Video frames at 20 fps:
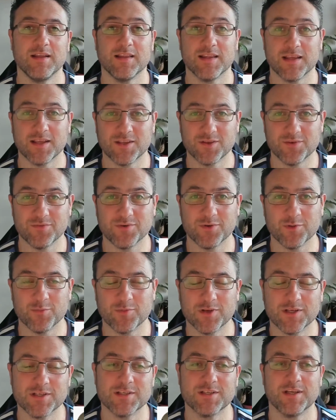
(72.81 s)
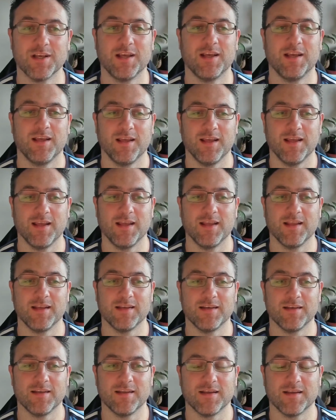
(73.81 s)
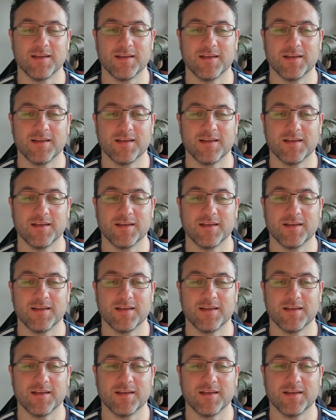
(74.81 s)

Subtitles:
Thank you very much. And